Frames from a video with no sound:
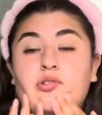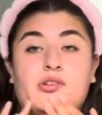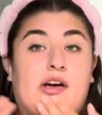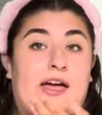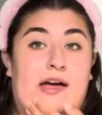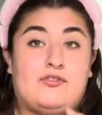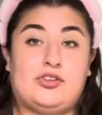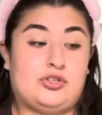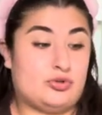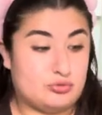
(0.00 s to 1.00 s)
i
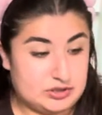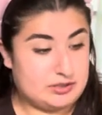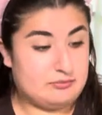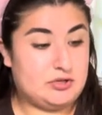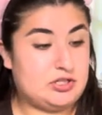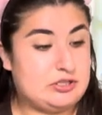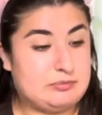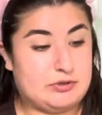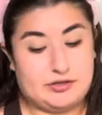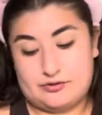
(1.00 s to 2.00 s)
haven't used it much
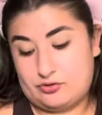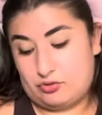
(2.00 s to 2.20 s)
but